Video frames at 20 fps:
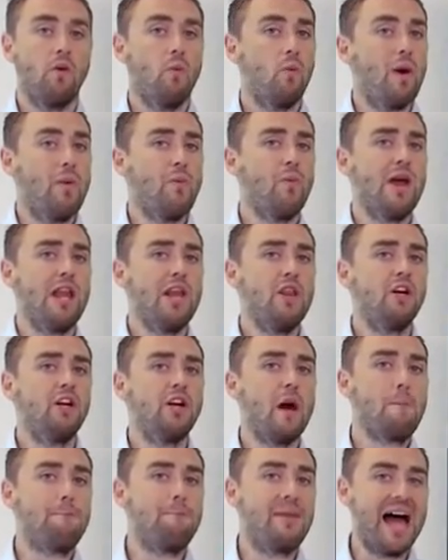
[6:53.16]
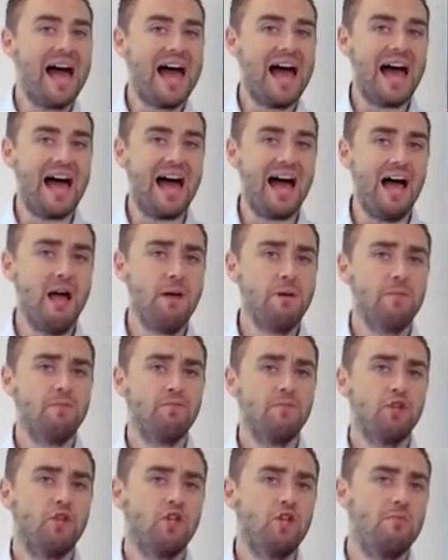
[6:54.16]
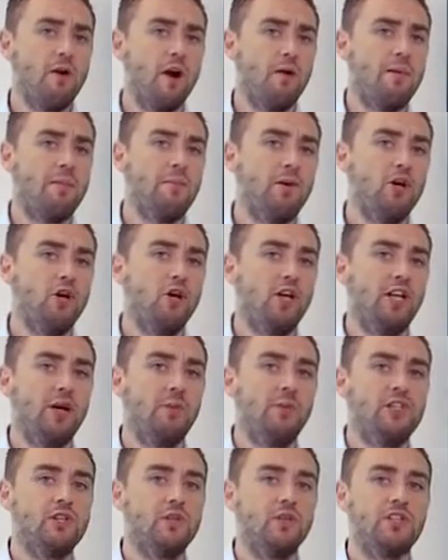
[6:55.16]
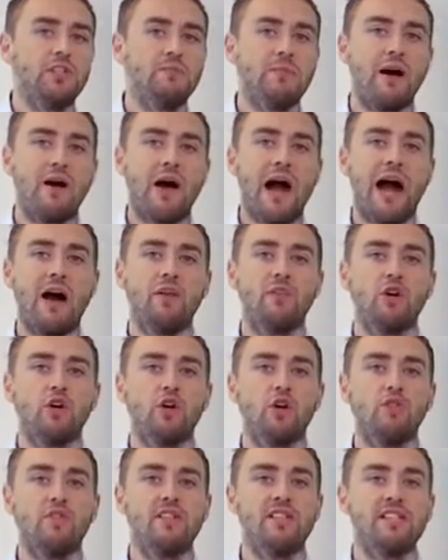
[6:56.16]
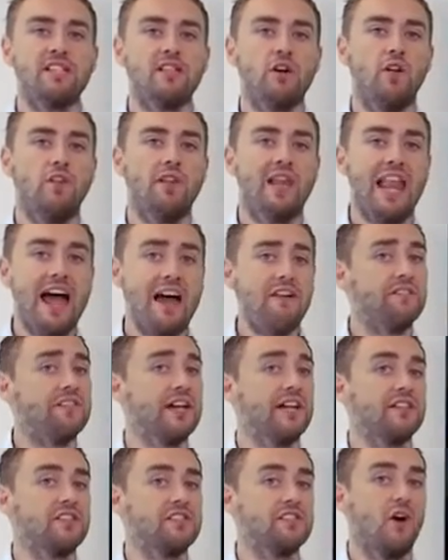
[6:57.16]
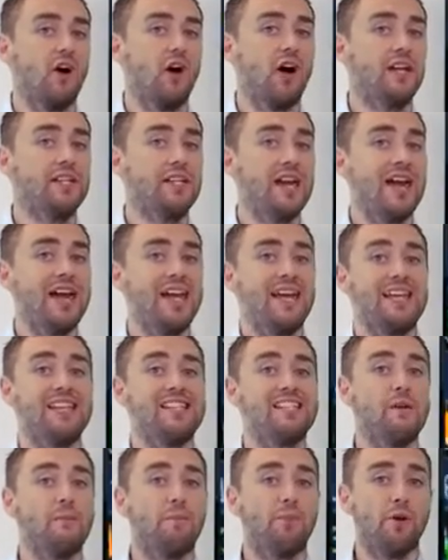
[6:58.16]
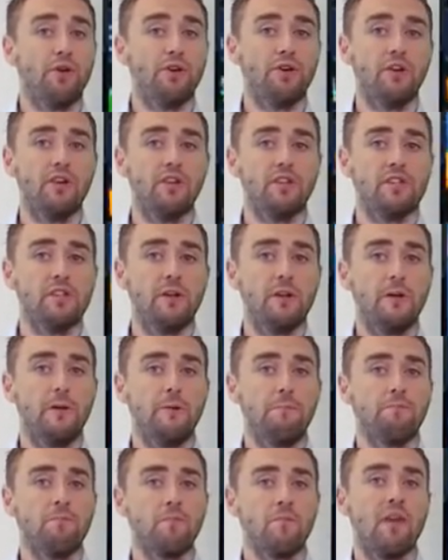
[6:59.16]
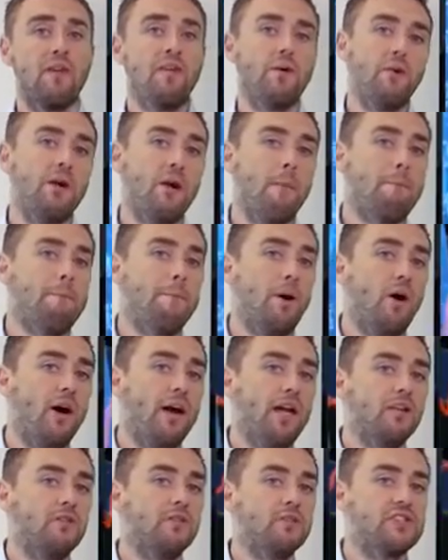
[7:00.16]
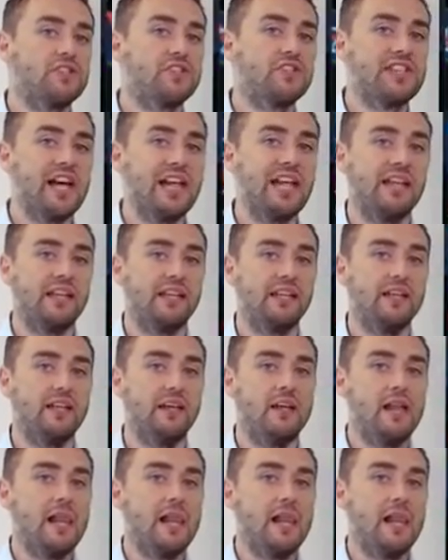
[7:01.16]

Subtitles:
When we look at a pair, you might remember earlier we talked about how the currency on the left-hand side is the product, and that we are buying or selling,